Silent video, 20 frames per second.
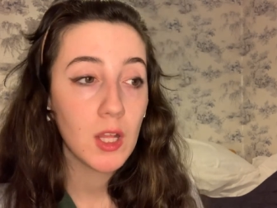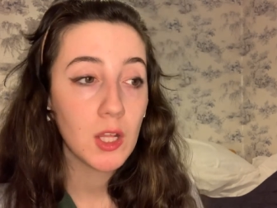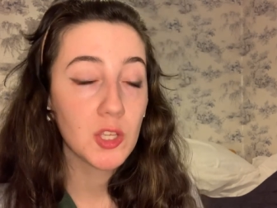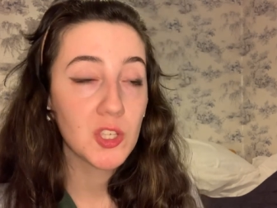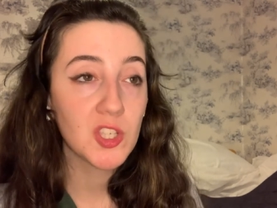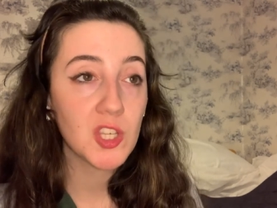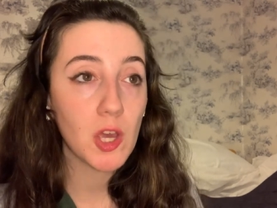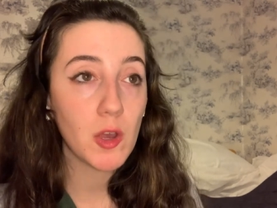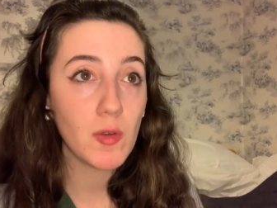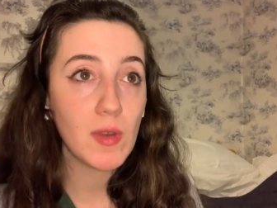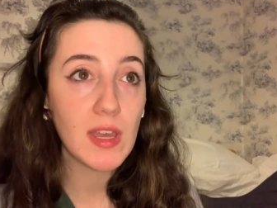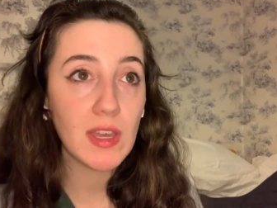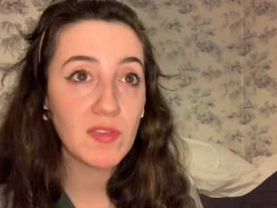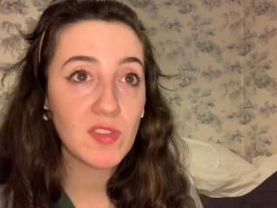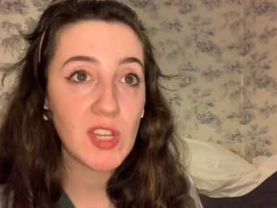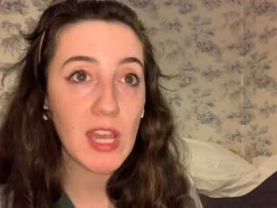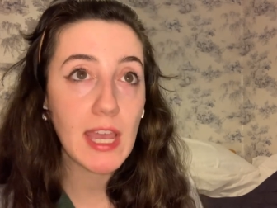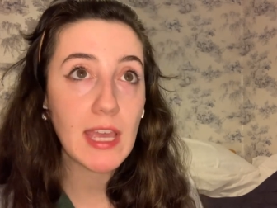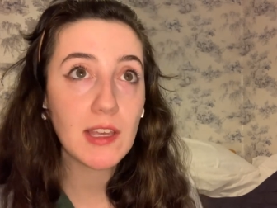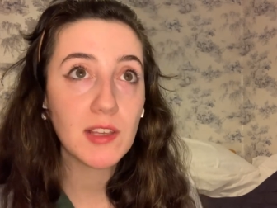So it
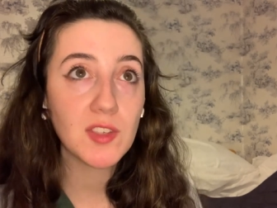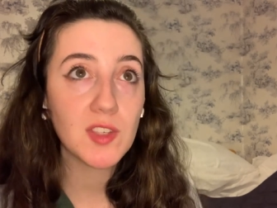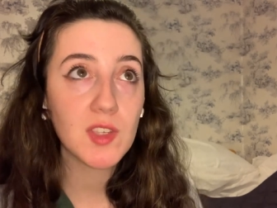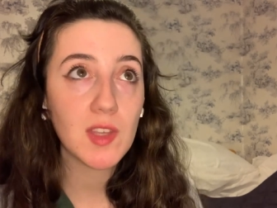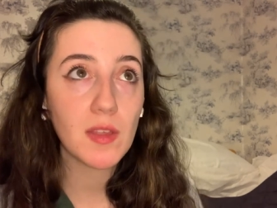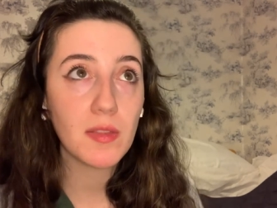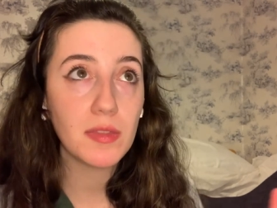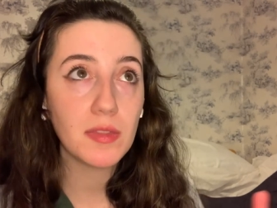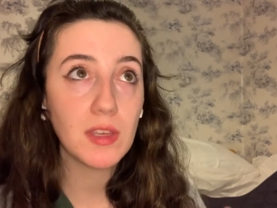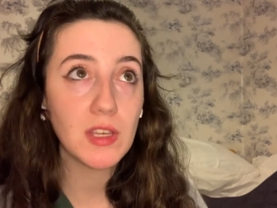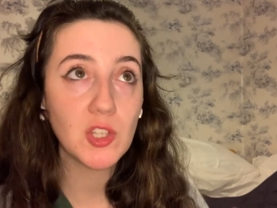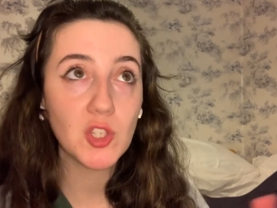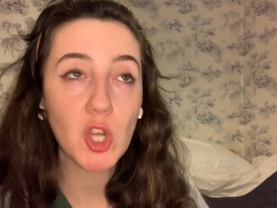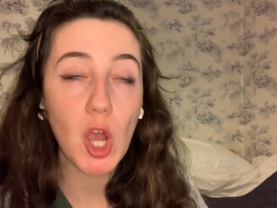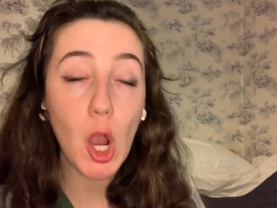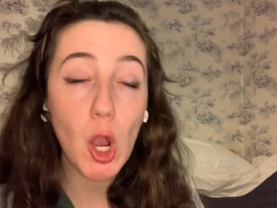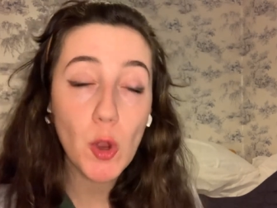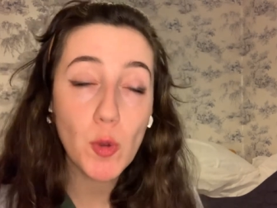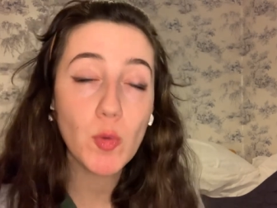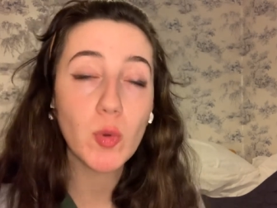takes the
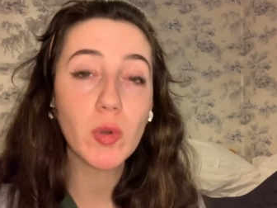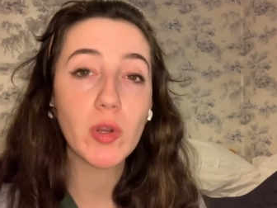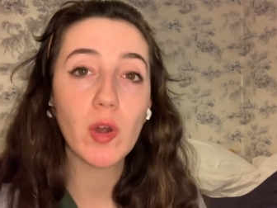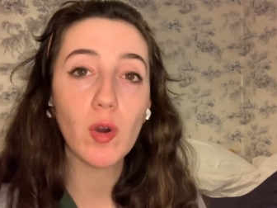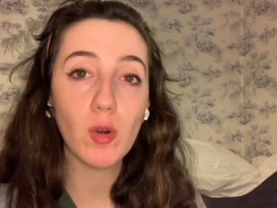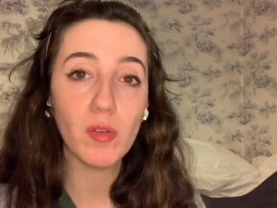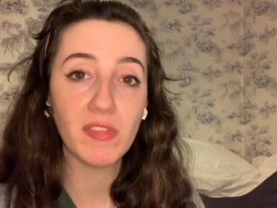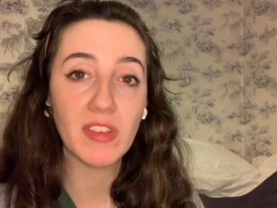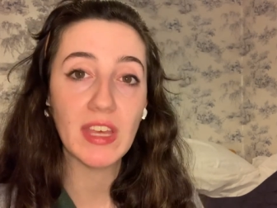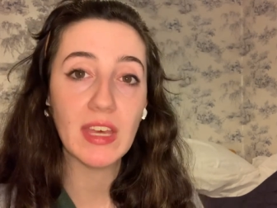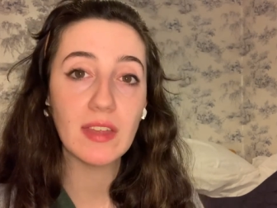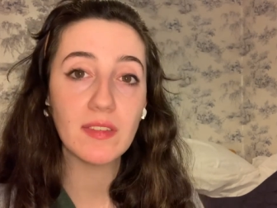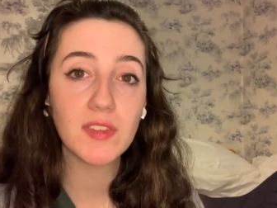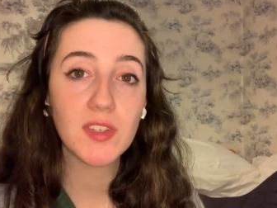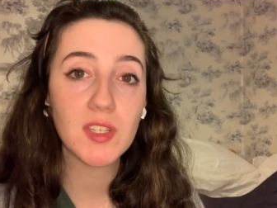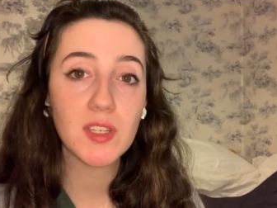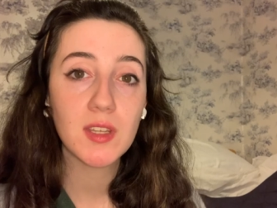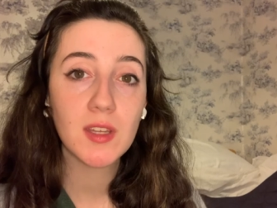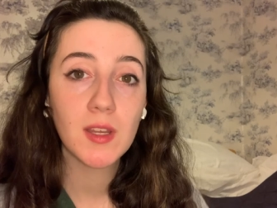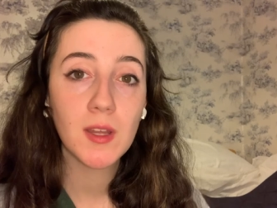tone of
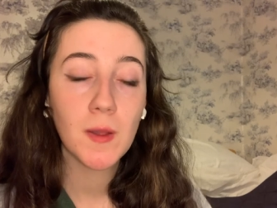it,